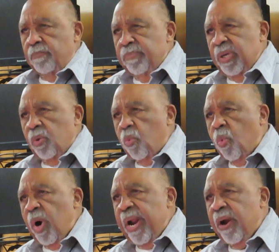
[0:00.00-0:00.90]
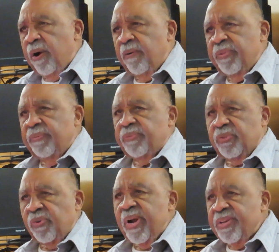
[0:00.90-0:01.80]
been aware of the
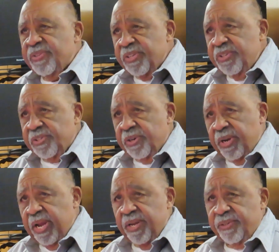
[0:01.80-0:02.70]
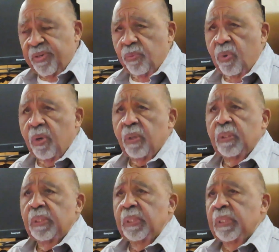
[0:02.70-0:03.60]
transition, as it were,
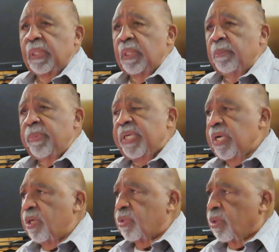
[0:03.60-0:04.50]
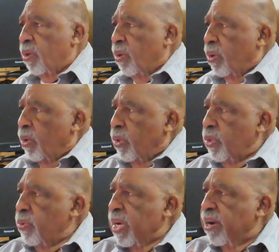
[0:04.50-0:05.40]
because
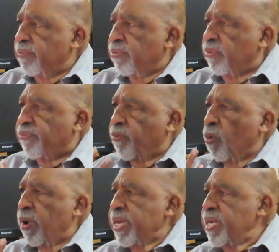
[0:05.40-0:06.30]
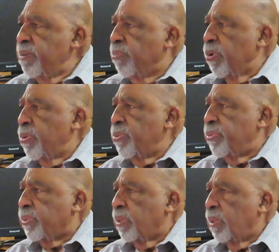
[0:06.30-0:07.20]
you have four Hebrews
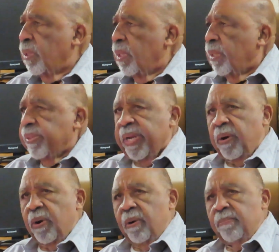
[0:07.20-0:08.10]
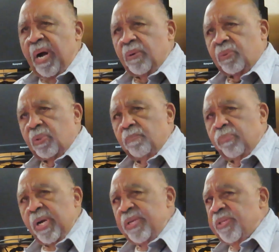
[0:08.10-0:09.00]
that are about to
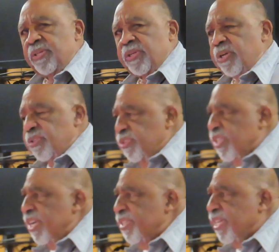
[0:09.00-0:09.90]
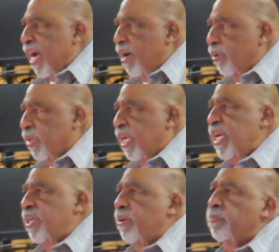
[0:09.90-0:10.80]
bring this Gentile
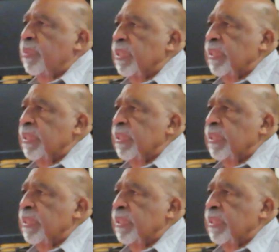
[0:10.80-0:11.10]
kingdom